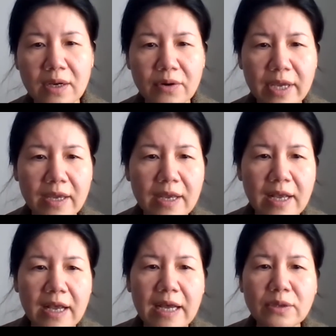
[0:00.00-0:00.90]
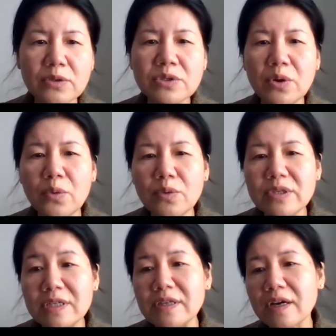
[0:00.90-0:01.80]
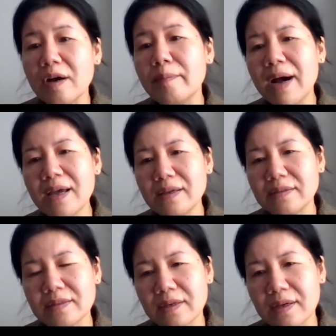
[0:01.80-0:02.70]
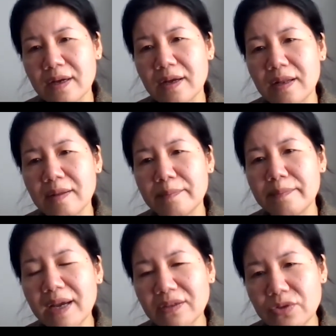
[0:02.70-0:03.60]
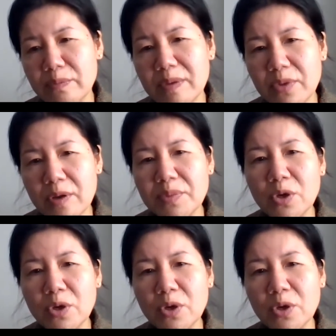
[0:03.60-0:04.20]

Okay, and also in a combined bacterial membrane,